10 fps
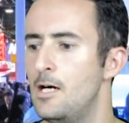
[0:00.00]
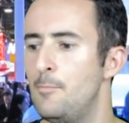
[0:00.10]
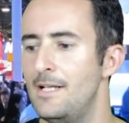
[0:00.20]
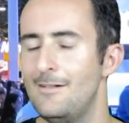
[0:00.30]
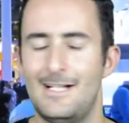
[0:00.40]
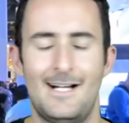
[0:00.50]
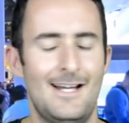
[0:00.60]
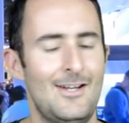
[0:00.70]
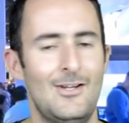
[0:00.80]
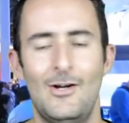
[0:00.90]
But
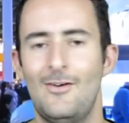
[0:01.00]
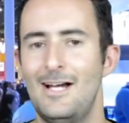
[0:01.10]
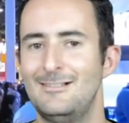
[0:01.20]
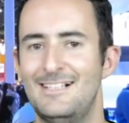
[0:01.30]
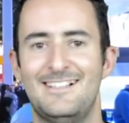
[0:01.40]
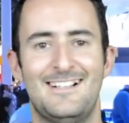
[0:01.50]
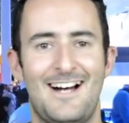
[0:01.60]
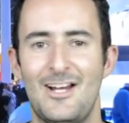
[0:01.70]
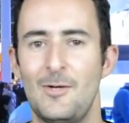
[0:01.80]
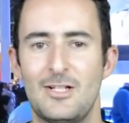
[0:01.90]
I don't know. I
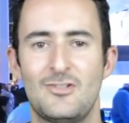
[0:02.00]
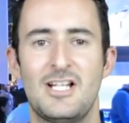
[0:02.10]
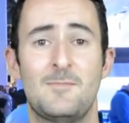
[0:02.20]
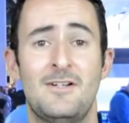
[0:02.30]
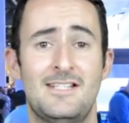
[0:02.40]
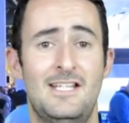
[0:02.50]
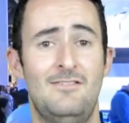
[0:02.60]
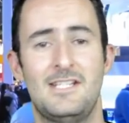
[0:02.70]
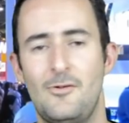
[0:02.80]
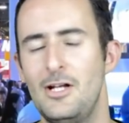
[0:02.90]
don't know about transparent
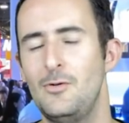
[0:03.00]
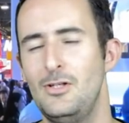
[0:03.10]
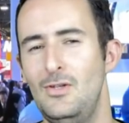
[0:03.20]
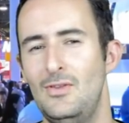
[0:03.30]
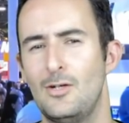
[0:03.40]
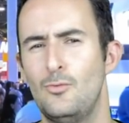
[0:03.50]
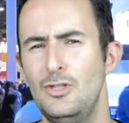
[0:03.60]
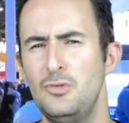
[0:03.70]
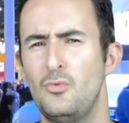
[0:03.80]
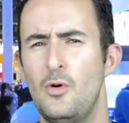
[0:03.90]
TVs. I want to know what you think.
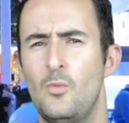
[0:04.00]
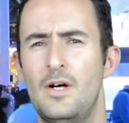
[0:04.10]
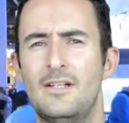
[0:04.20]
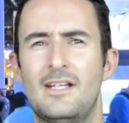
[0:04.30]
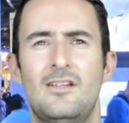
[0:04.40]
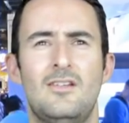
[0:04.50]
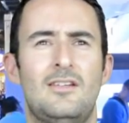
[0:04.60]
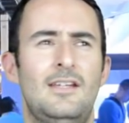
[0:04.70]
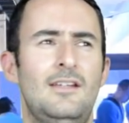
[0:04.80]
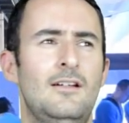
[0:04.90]
Would you want one? Can you
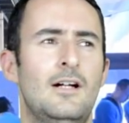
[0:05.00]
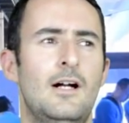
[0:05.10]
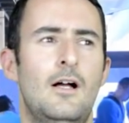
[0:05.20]
see?